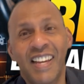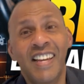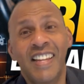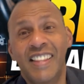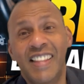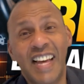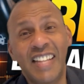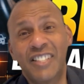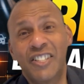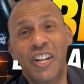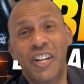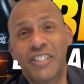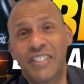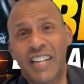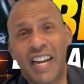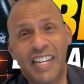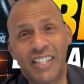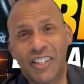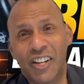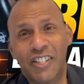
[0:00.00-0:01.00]
That's not
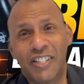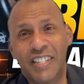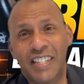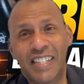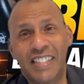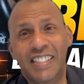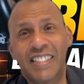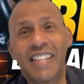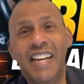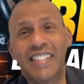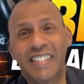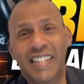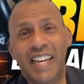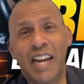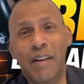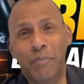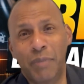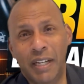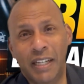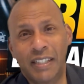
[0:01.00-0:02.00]
diagnostics, that's
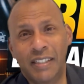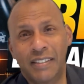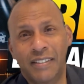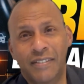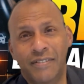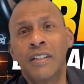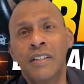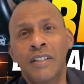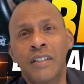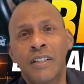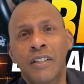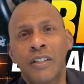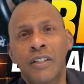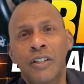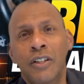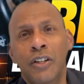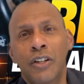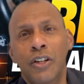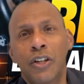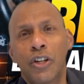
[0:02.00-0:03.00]
gambling.
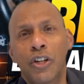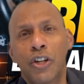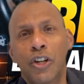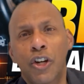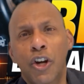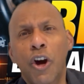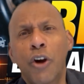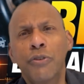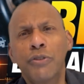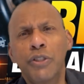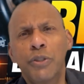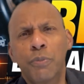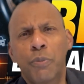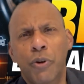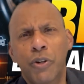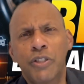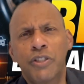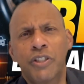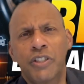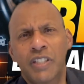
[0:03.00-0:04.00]
Codes
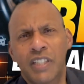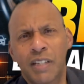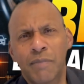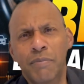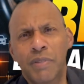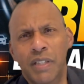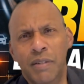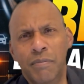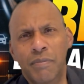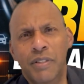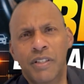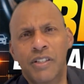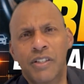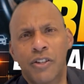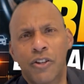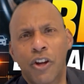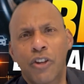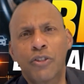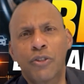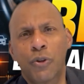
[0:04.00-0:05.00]
point to symptoms,
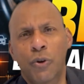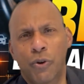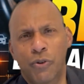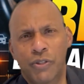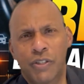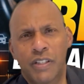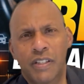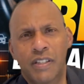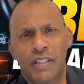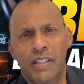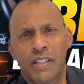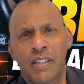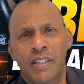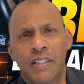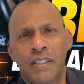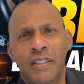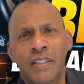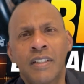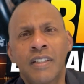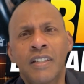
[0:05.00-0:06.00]
not causes.
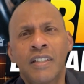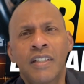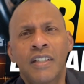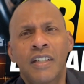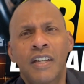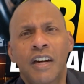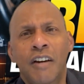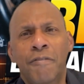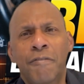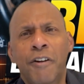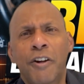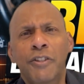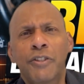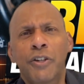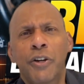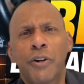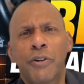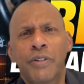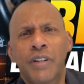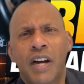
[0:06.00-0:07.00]
A fault
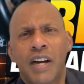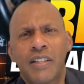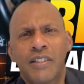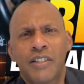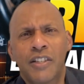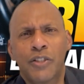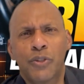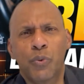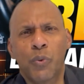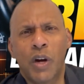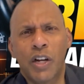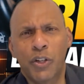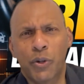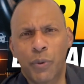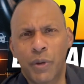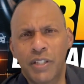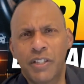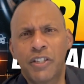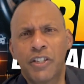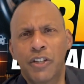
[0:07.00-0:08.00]
code answers one
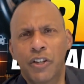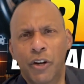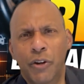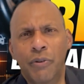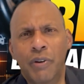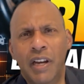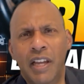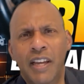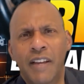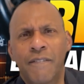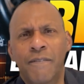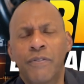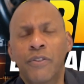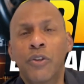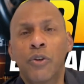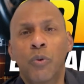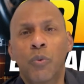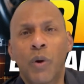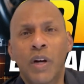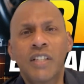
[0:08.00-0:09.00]
question only.
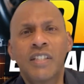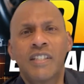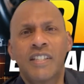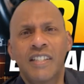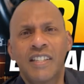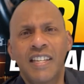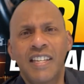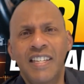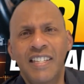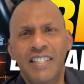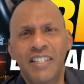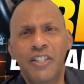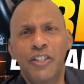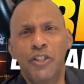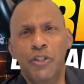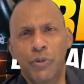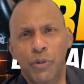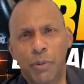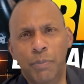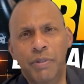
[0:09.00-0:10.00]
What did the
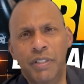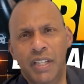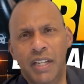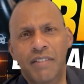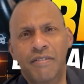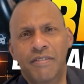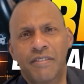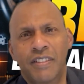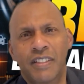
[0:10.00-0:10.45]
ECU observe?